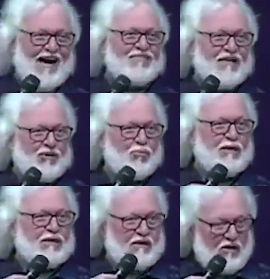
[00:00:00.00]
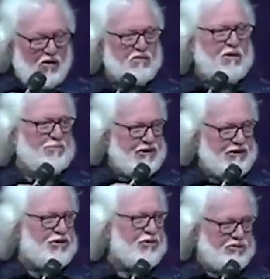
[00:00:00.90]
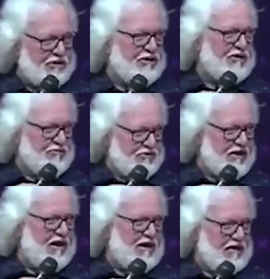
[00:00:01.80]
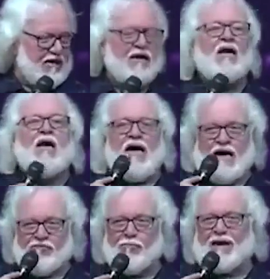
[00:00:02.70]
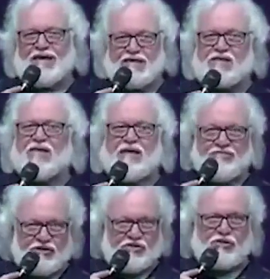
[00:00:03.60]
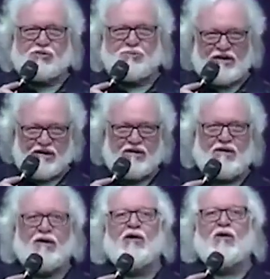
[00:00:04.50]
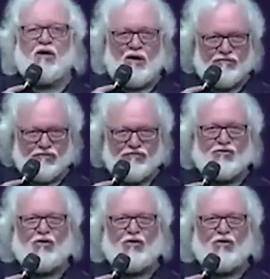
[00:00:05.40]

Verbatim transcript: I think we can all come into unity over that. Everybody say, This has been a year of the